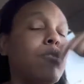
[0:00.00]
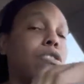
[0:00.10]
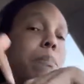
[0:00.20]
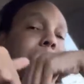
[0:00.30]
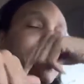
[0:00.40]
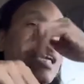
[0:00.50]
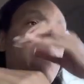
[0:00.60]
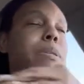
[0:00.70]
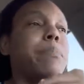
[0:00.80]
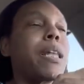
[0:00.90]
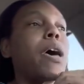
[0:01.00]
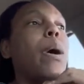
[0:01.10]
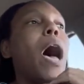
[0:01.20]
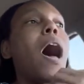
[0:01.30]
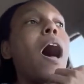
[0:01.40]
You can drop it in the comments below.
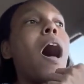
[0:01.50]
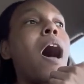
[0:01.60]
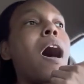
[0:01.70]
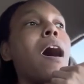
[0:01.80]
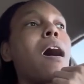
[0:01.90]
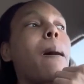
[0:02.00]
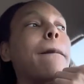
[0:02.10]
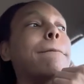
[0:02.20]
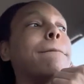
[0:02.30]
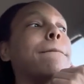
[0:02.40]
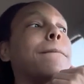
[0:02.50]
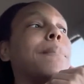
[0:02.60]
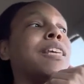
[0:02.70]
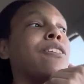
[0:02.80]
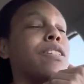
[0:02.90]

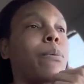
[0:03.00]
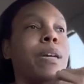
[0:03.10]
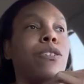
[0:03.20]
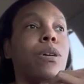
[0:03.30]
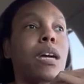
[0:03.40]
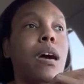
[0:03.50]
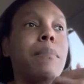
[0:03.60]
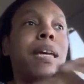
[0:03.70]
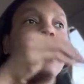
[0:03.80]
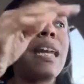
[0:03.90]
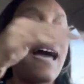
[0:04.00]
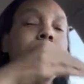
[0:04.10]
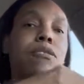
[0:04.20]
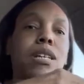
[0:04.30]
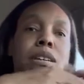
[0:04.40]
You know, that way you can come in and
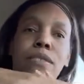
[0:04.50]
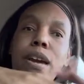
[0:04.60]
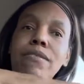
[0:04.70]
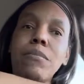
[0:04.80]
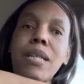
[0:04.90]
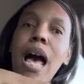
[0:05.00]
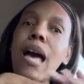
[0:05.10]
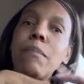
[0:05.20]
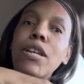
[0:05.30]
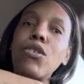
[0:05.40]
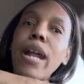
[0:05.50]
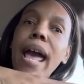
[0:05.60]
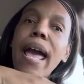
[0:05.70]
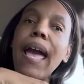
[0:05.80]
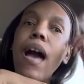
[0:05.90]
out if you have some time in your
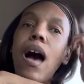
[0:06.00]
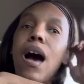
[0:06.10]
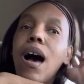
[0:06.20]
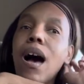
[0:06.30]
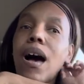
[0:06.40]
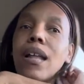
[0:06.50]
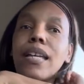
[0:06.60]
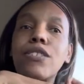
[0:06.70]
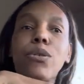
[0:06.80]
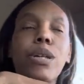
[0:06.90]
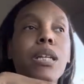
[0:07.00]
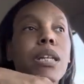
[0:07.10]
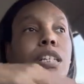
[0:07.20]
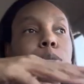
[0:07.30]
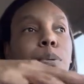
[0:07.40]
day, like during a
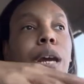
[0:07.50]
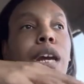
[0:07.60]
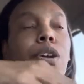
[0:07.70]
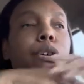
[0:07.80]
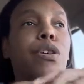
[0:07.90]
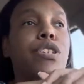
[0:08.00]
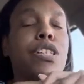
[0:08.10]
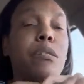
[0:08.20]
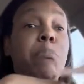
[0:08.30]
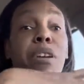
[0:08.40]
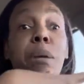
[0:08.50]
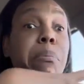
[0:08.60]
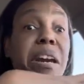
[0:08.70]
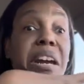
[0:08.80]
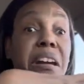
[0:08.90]
lunch break or just a break,
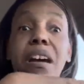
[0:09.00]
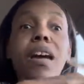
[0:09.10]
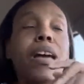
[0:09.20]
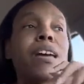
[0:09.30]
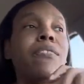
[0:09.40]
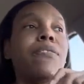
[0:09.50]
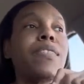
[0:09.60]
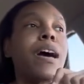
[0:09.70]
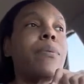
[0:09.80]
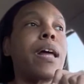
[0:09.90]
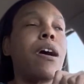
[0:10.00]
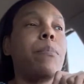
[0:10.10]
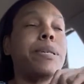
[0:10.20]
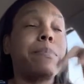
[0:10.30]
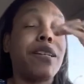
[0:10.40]
if that would
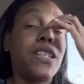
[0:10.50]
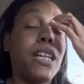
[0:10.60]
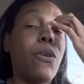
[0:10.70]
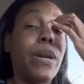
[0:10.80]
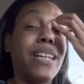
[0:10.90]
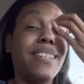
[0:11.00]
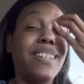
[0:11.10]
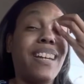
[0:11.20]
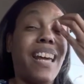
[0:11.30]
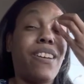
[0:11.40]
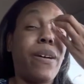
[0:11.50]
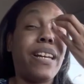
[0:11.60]
help, especially going into Nano.